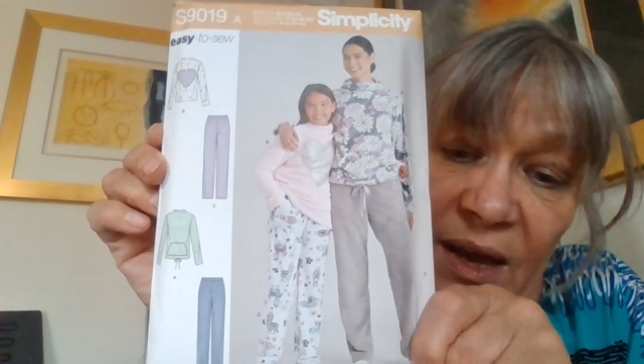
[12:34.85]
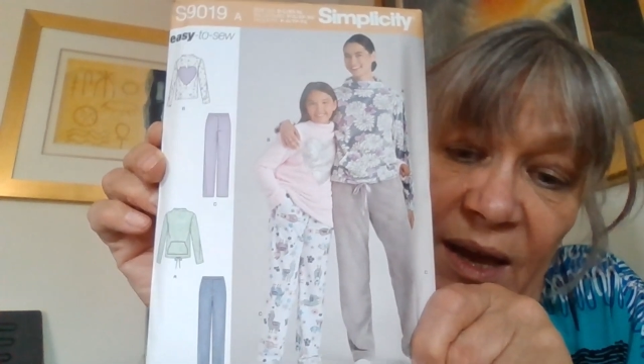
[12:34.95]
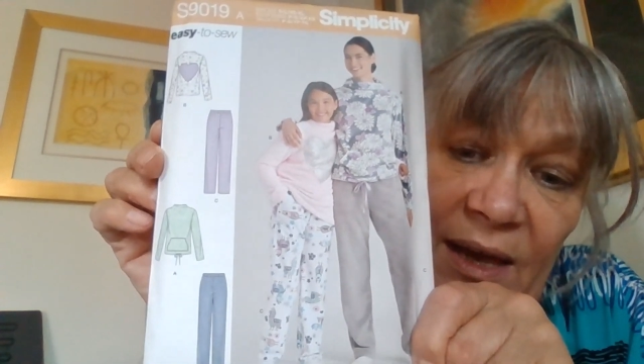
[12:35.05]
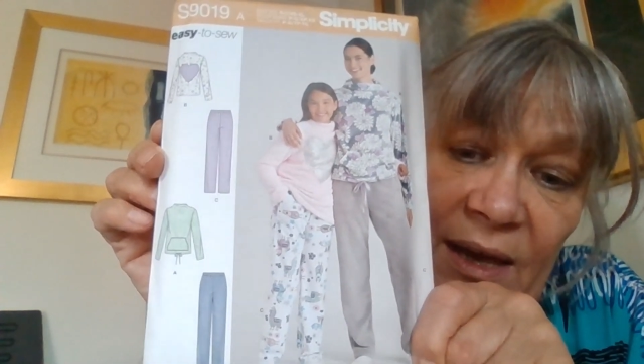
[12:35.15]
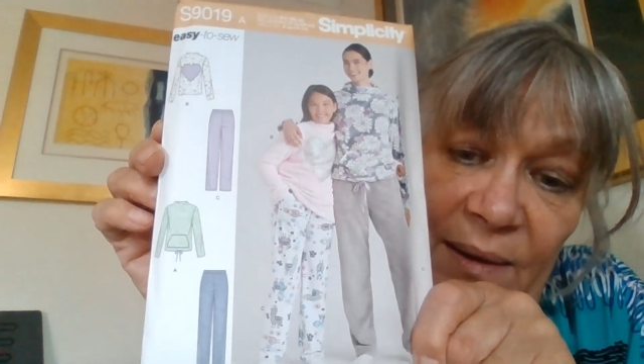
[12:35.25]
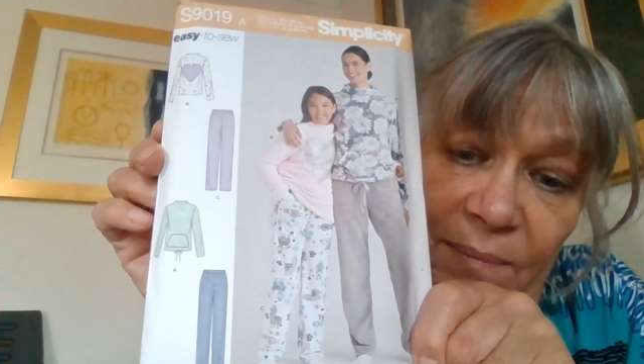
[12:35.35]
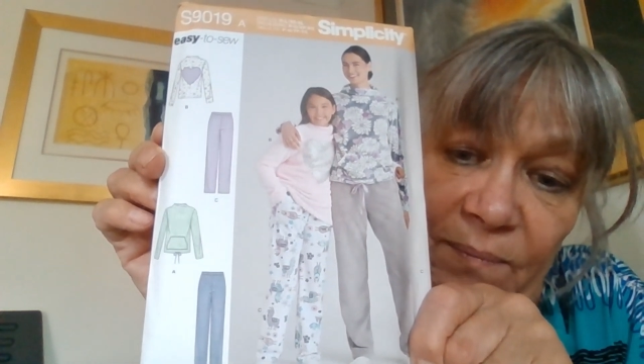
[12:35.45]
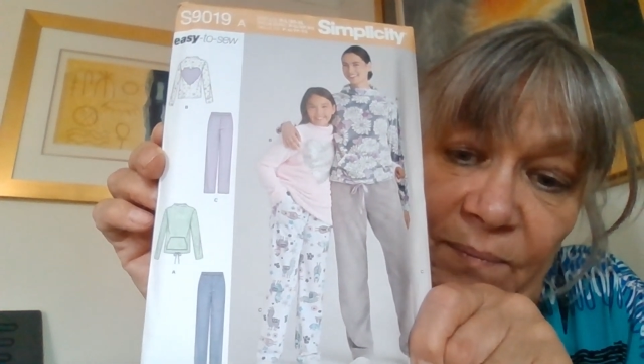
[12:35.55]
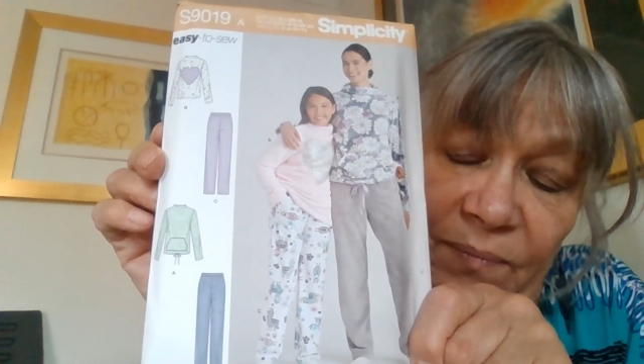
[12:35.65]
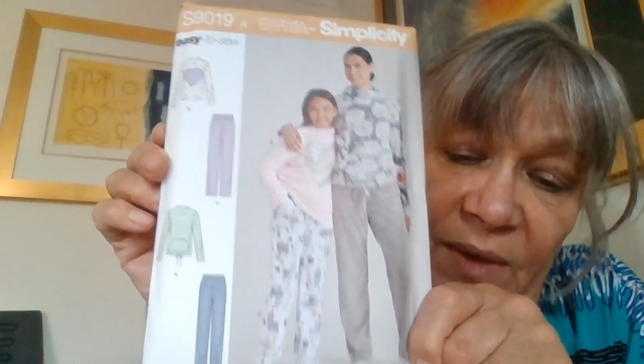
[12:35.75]

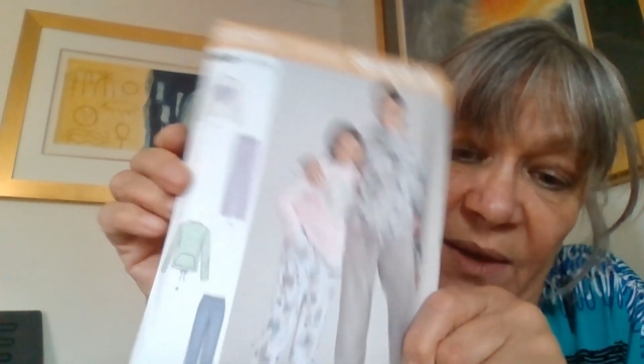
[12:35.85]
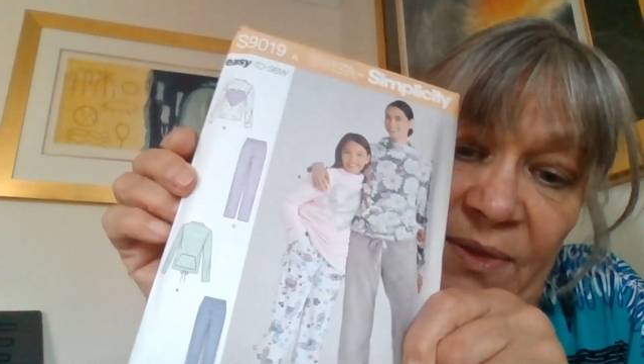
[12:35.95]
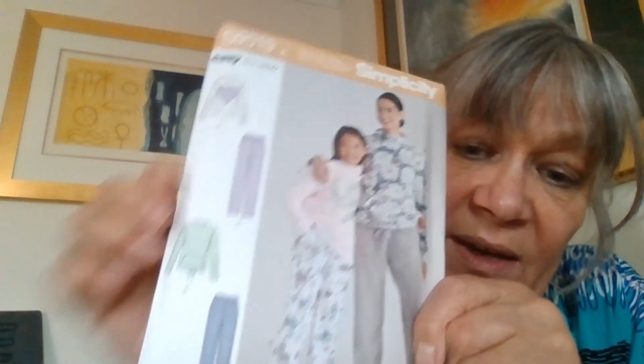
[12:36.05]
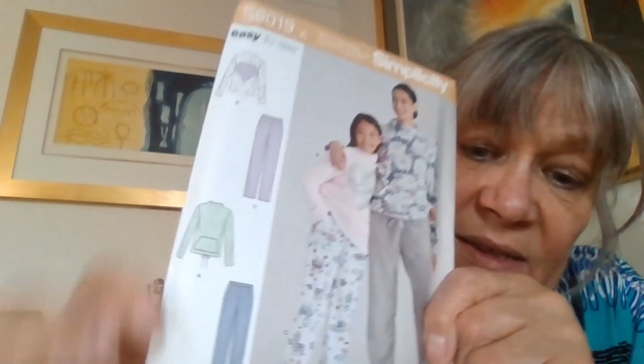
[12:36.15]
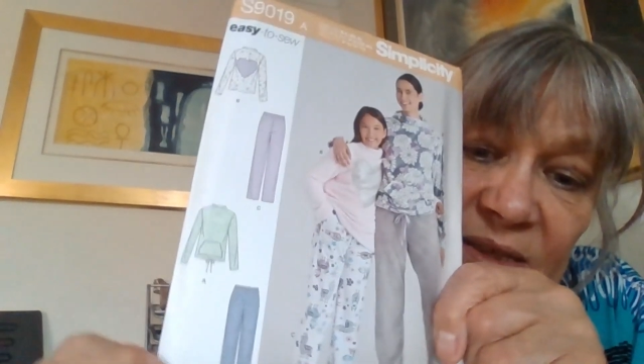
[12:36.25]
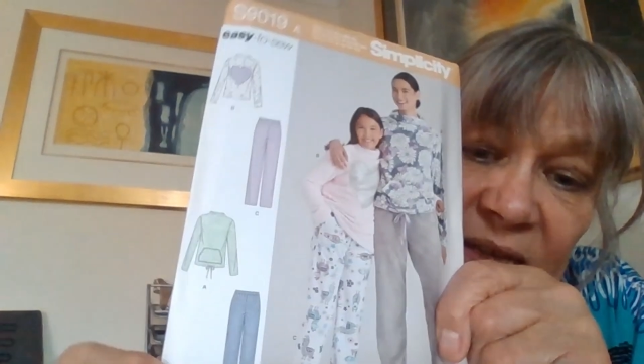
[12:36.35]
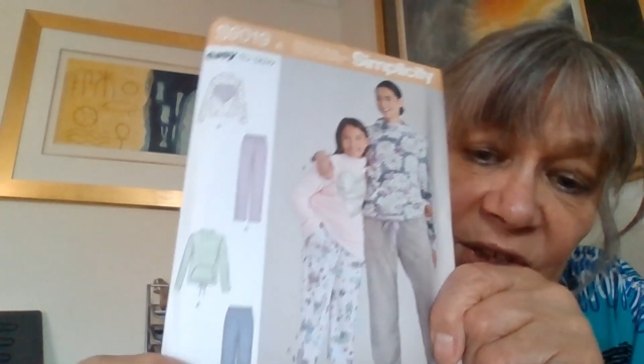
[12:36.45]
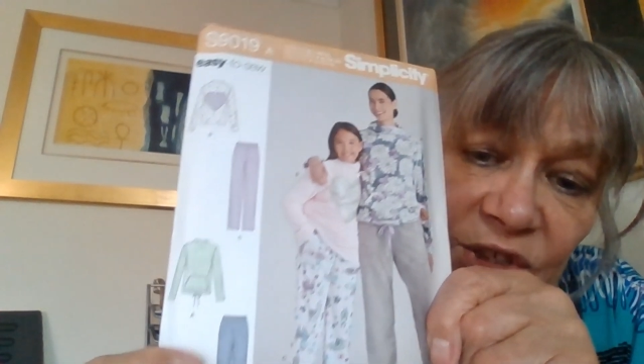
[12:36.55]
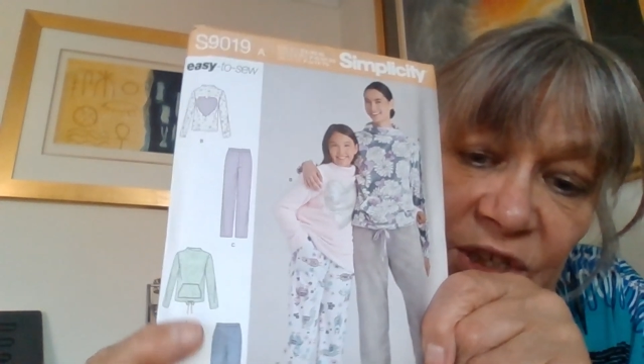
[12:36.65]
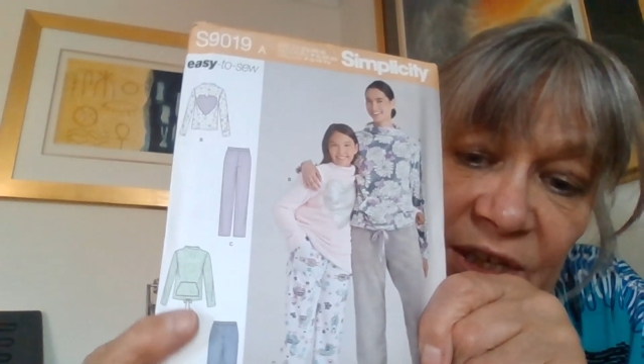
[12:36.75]
And that's
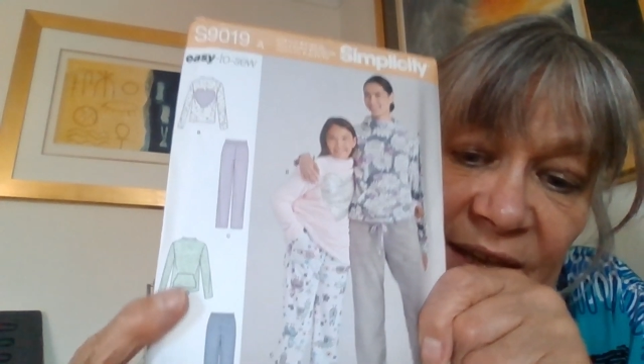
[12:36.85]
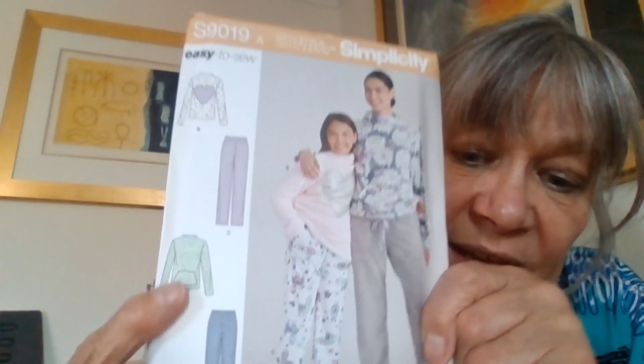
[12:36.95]
actually